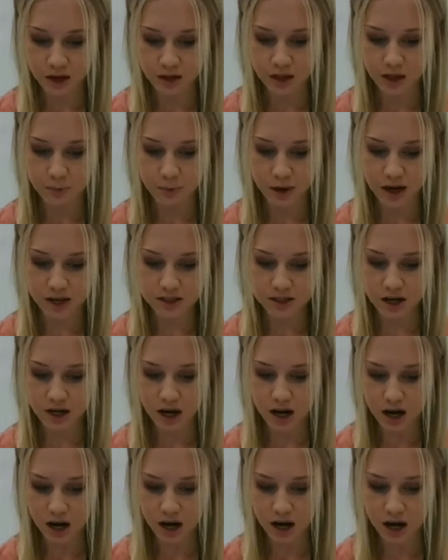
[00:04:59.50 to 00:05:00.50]
They passed a
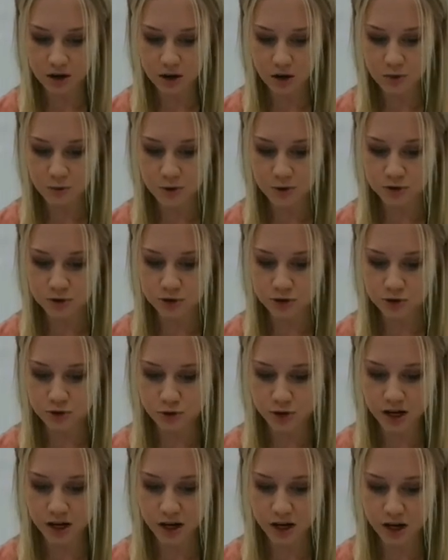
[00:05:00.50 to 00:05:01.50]
high, almost
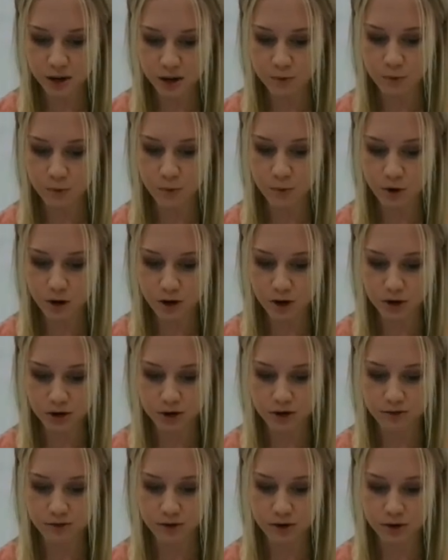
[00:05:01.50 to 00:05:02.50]
straight up wall
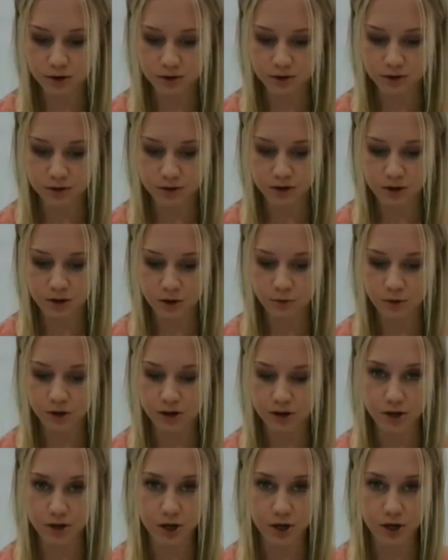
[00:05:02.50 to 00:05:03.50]
of earth
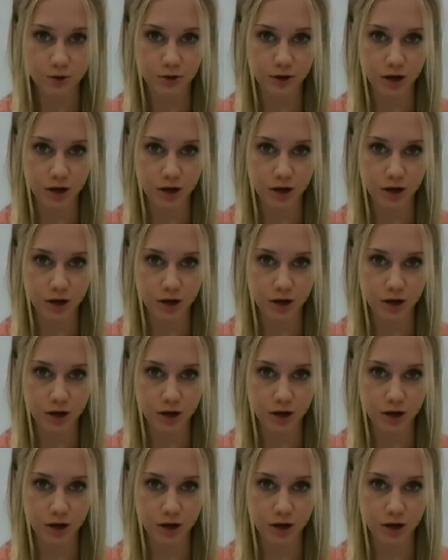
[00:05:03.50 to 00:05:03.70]
where no